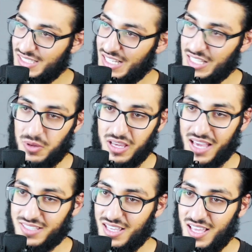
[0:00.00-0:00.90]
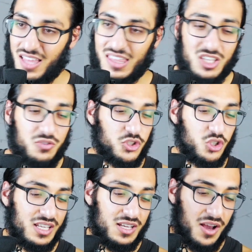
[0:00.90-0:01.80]
Anyway, guys, thank you for
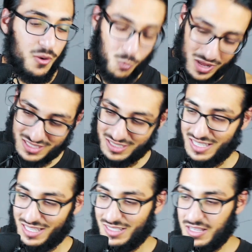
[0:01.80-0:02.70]
joining once again